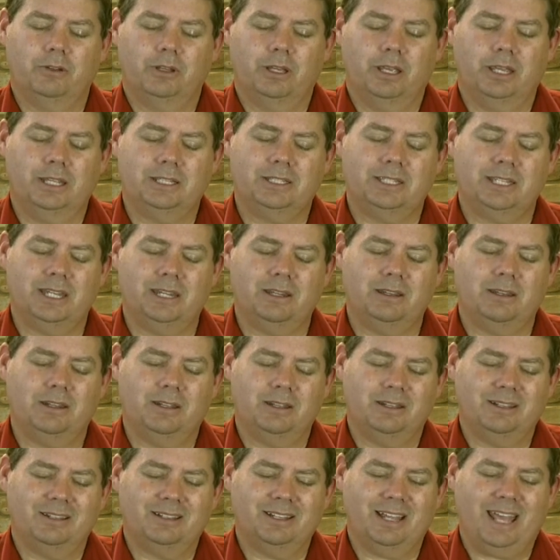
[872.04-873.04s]
It's
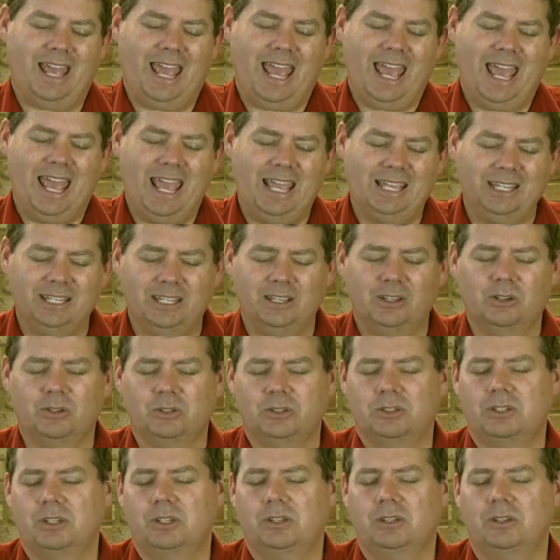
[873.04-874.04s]
in hanging
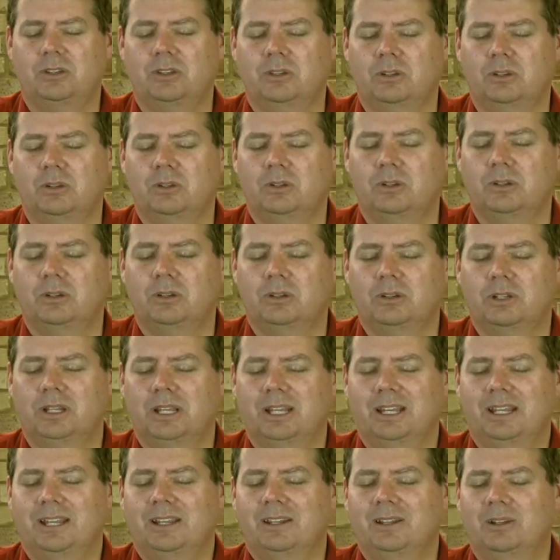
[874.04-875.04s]
onto You,
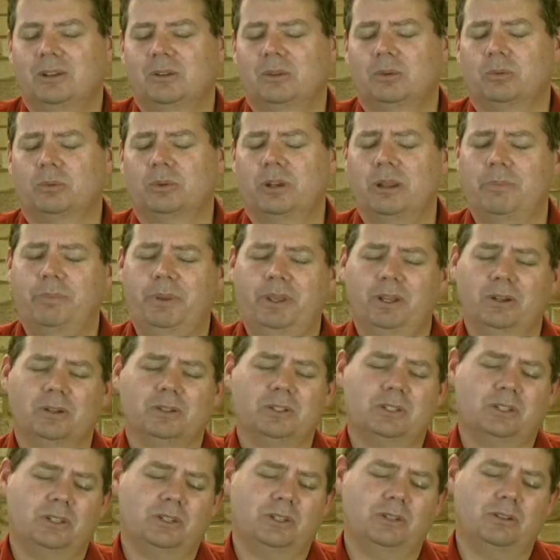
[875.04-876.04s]
gripping
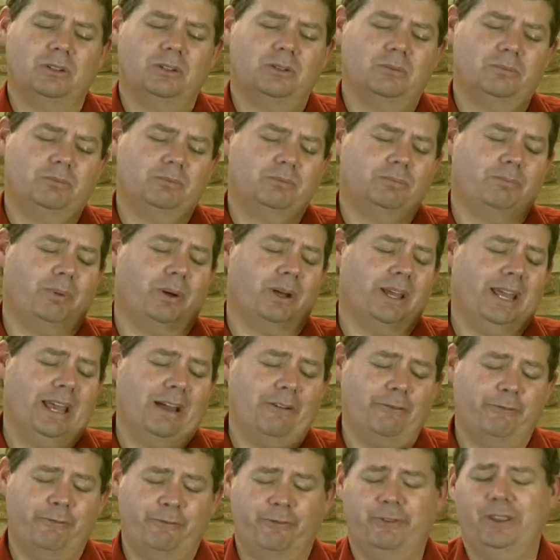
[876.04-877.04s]
onto You by
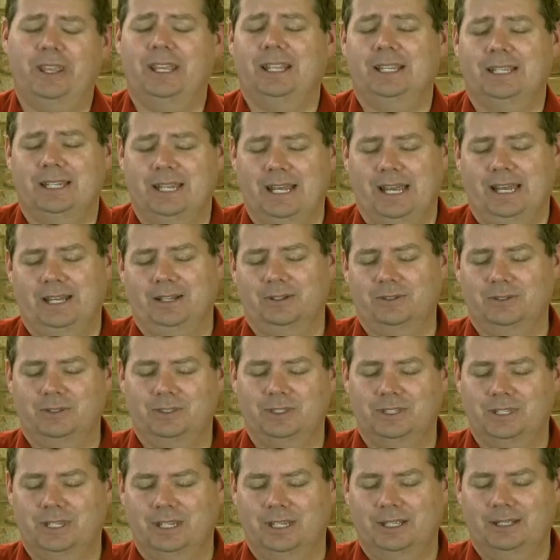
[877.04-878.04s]
our
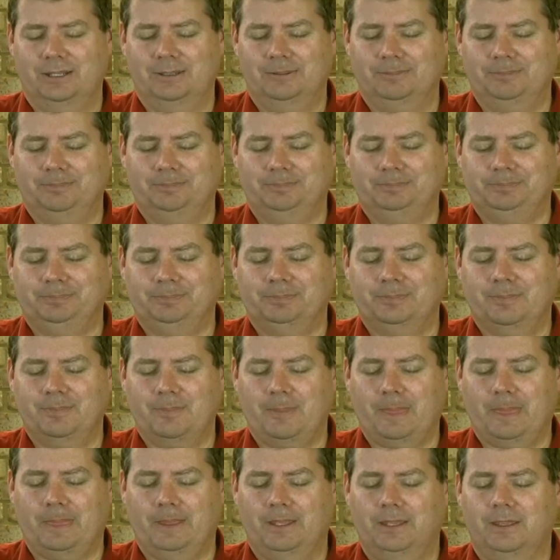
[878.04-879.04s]
fingernails,
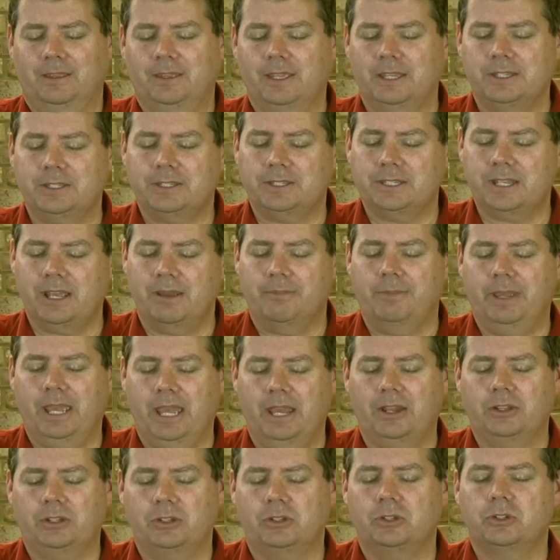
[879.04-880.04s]
that
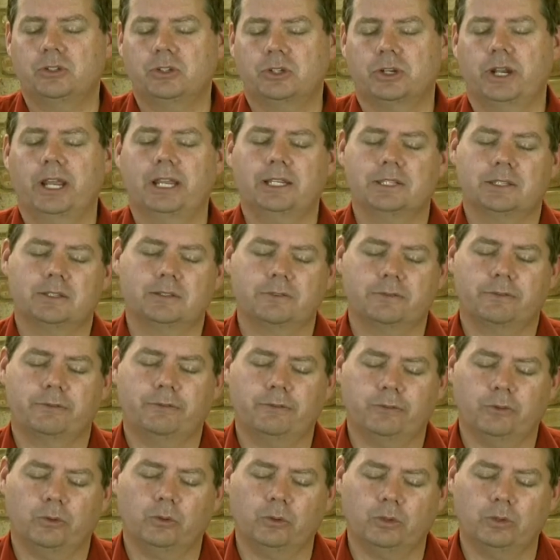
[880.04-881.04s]
somehow You
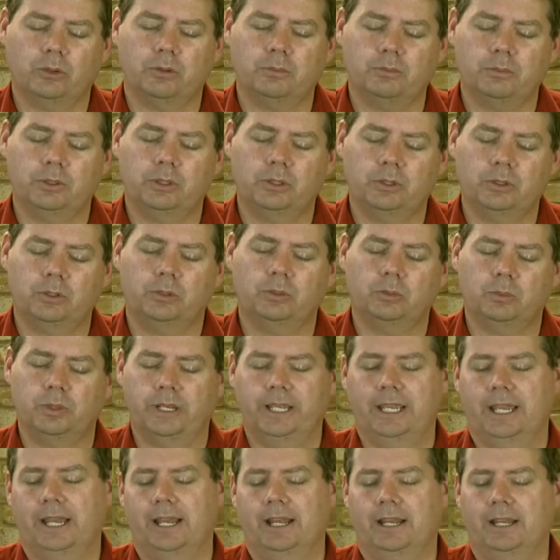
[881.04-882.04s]
transform who
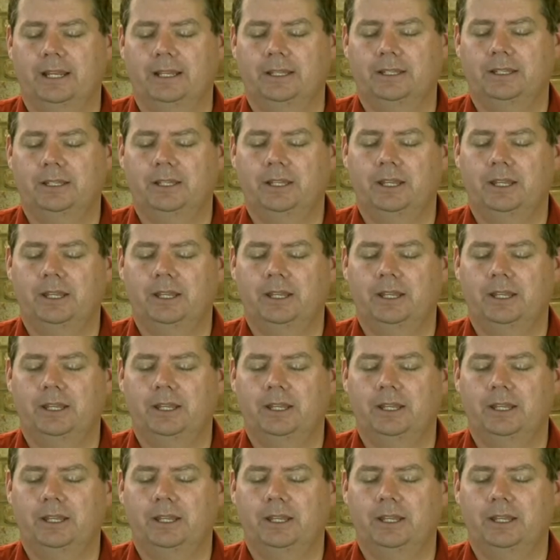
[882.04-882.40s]
we are.